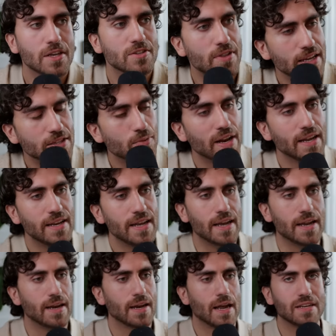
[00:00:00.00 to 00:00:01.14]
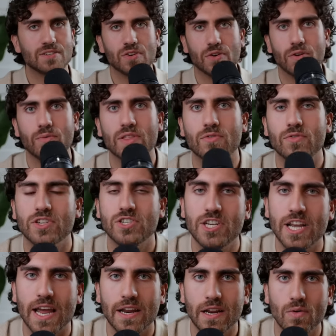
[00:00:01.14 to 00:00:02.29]
So that's what I did. I started with
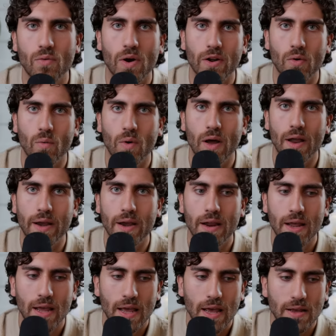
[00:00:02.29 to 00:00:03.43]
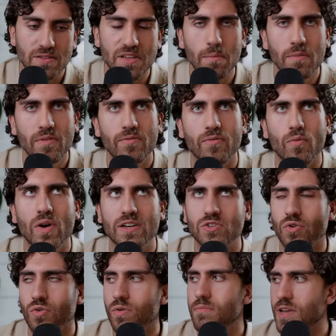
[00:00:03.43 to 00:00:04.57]
Christianity 101. Some of what
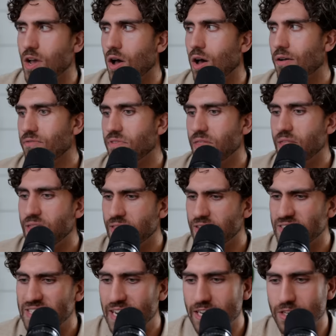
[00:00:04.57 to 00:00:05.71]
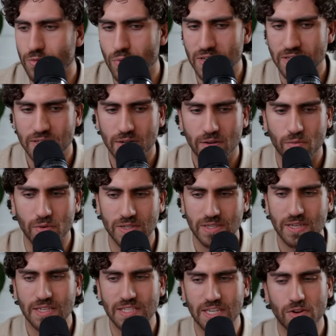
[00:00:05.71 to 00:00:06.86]
turned me off in, in this stage was was
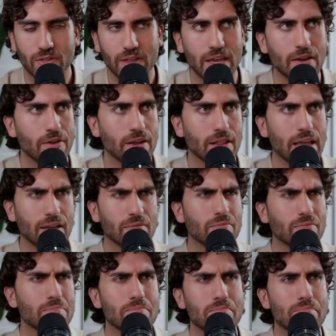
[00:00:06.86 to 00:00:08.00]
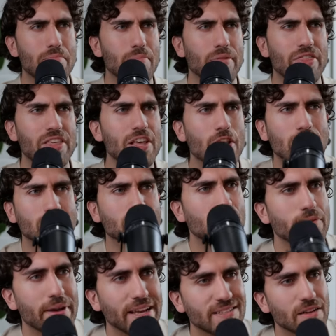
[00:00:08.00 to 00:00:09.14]
continually hearing like theological
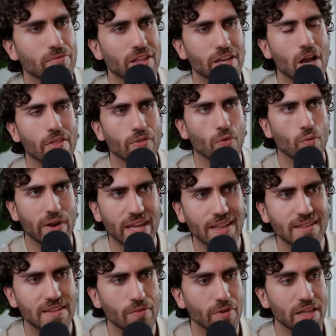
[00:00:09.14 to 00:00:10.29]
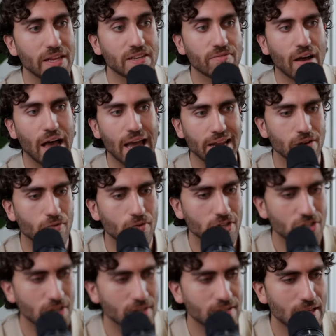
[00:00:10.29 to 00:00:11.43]
debates that really got in the weeds, that really divided
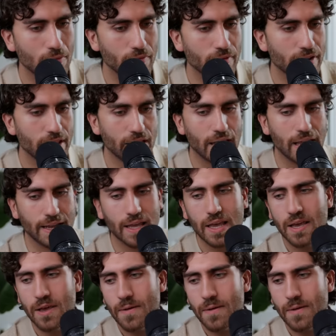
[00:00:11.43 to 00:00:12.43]
Christians, that really like